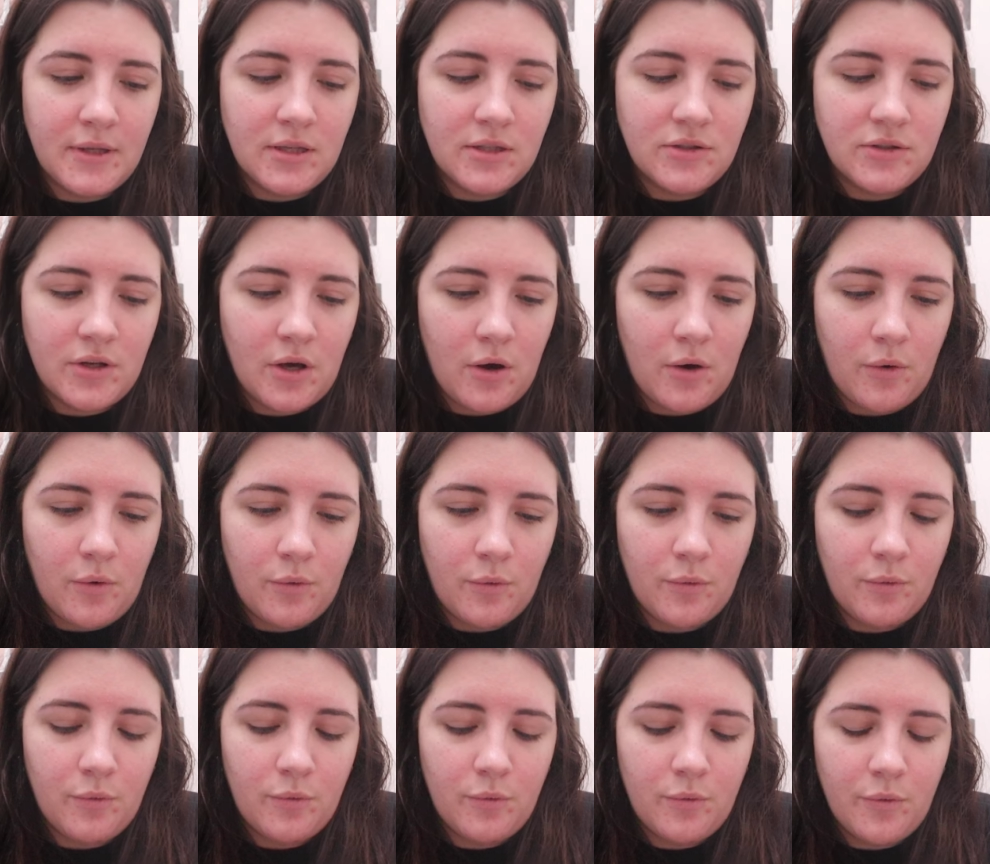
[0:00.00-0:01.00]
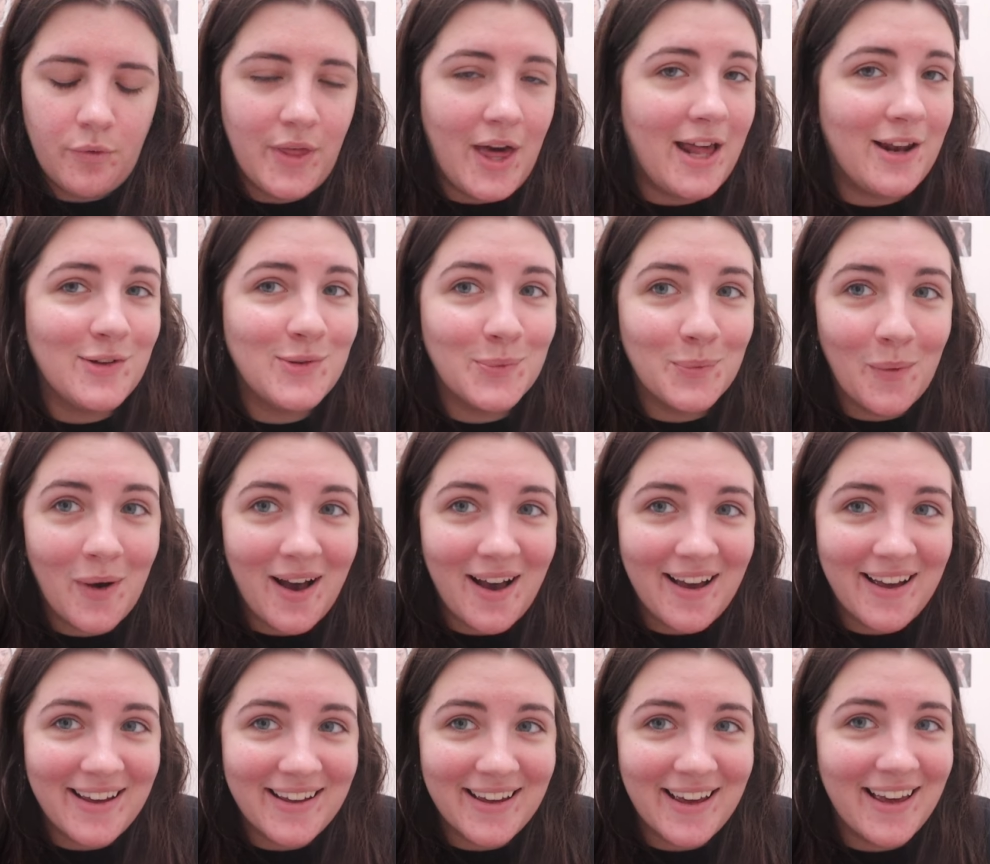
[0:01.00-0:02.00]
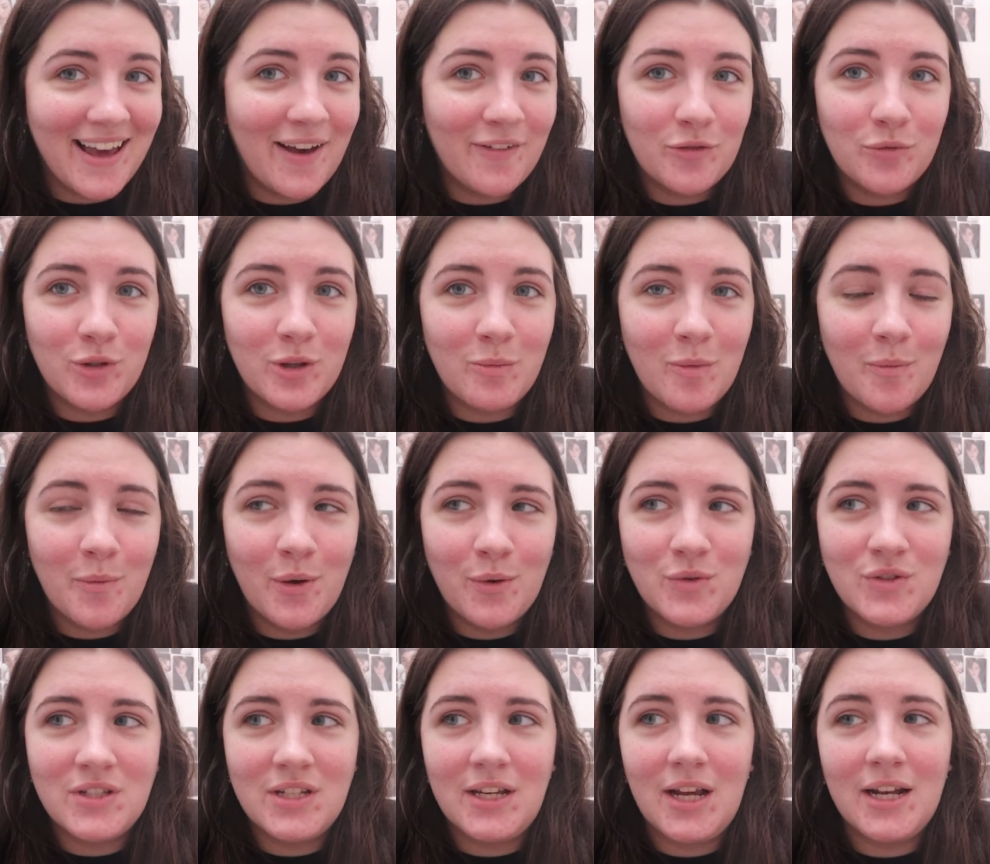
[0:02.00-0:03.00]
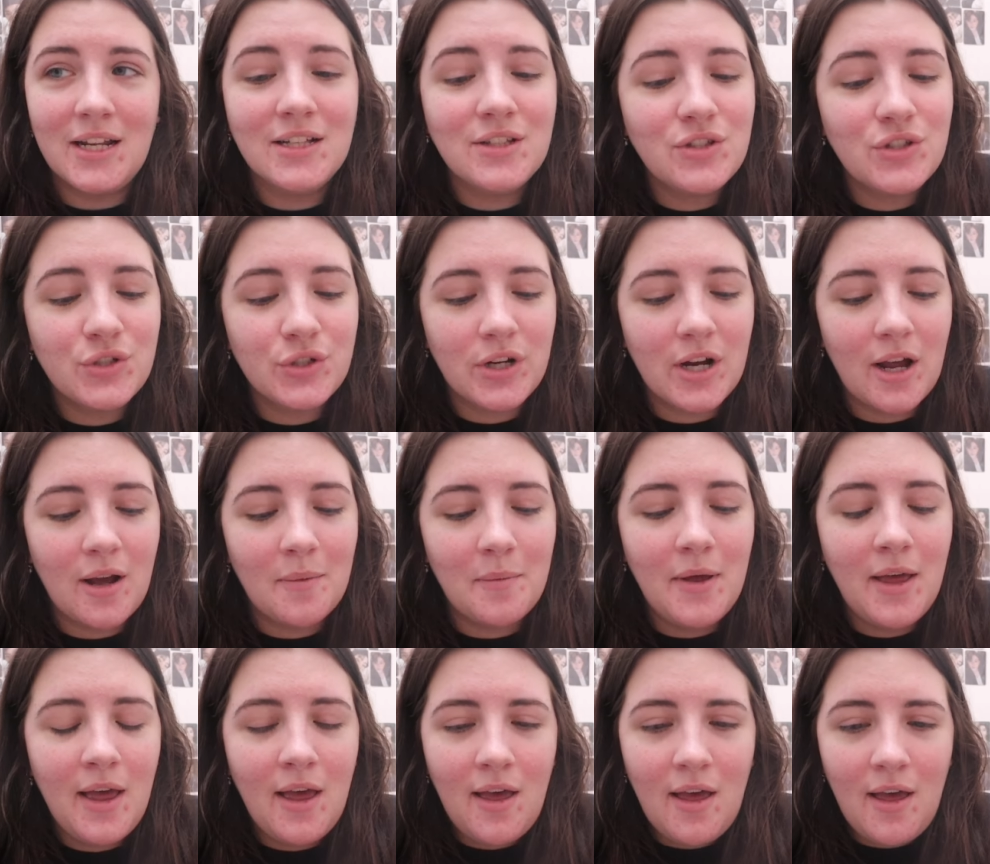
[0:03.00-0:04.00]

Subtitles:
So that is why I haven't really been posting on Instagram.